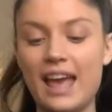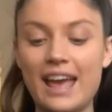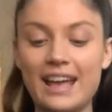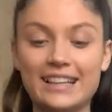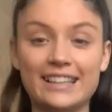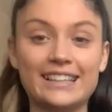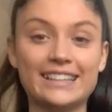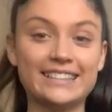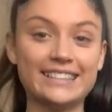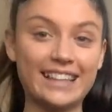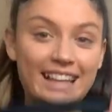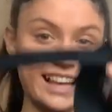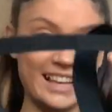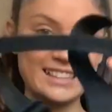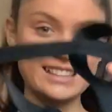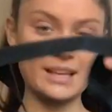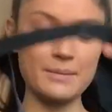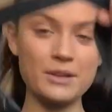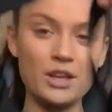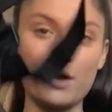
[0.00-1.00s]
So
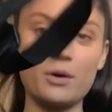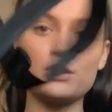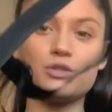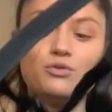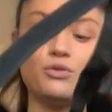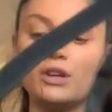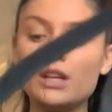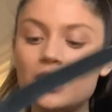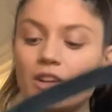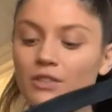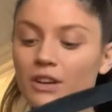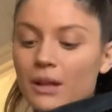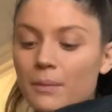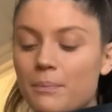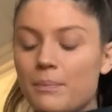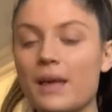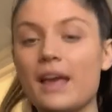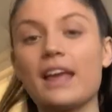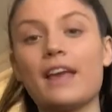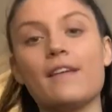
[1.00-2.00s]
there we go, it's really really
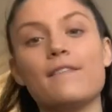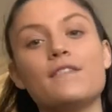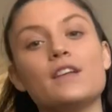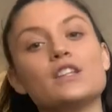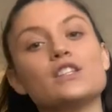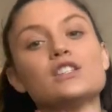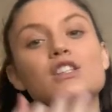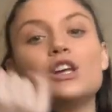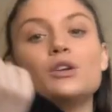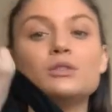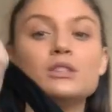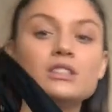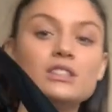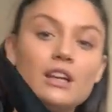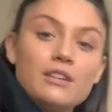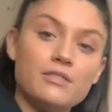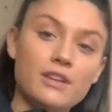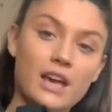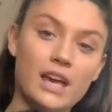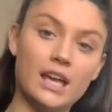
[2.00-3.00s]
big, it fits loads of
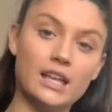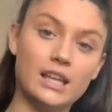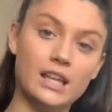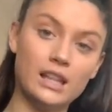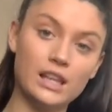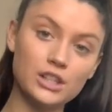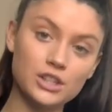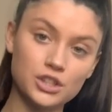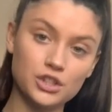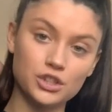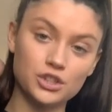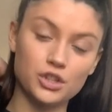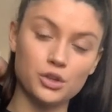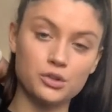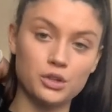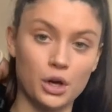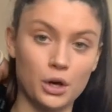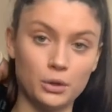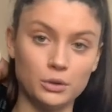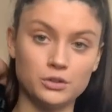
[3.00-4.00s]
stuff in, it literally just goes
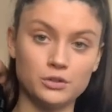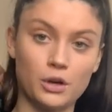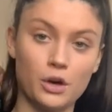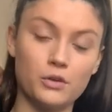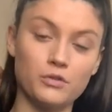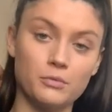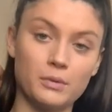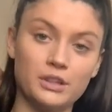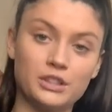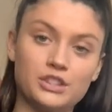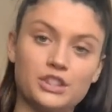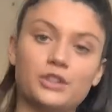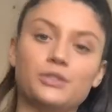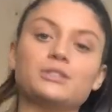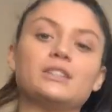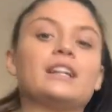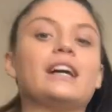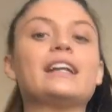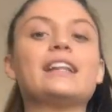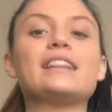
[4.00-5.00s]
over my
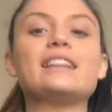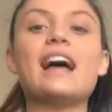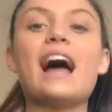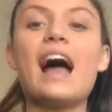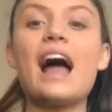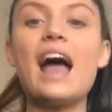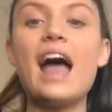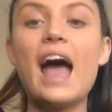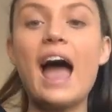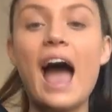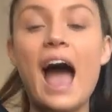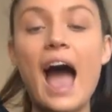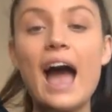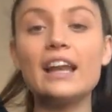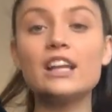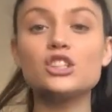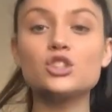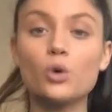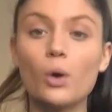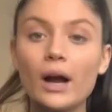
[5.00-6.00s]
shoulder like that, and
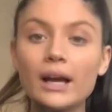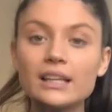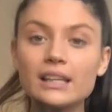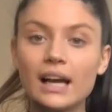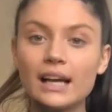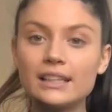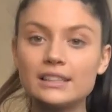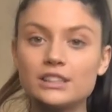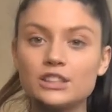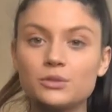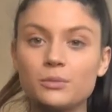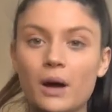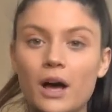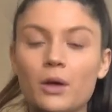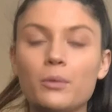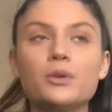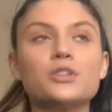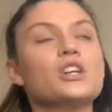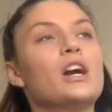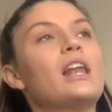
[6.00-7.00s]
it's quite nice as
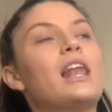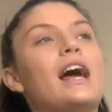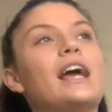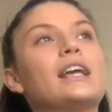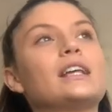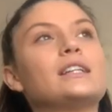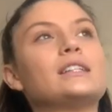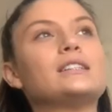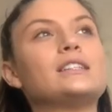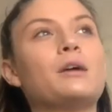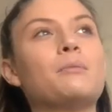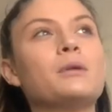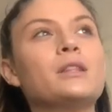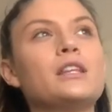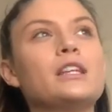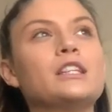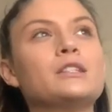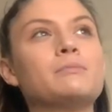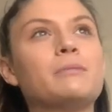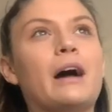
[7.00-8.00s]
well, which I like because some of
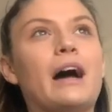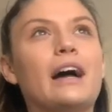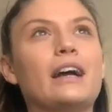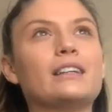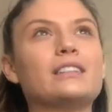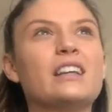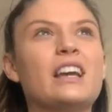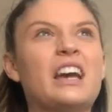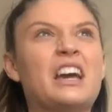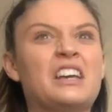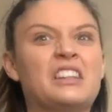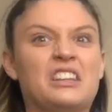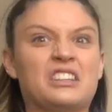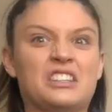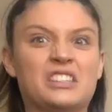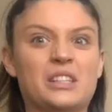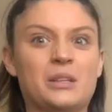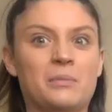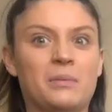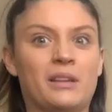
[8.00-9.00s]
these bags, they're
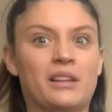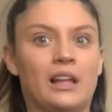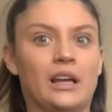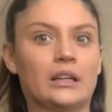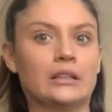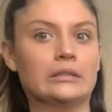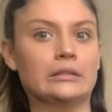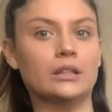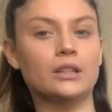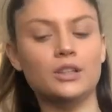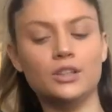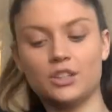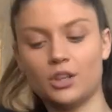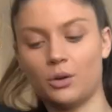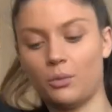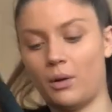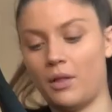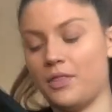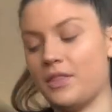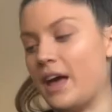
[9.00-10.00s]
just a bit like, oh, you don't
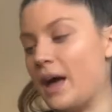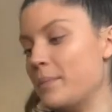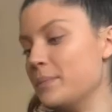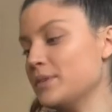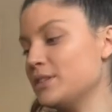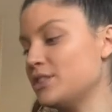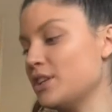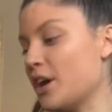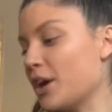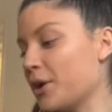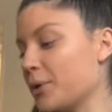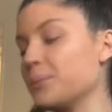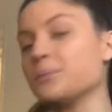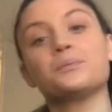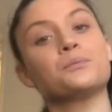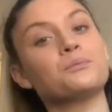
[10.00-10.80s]
want them. So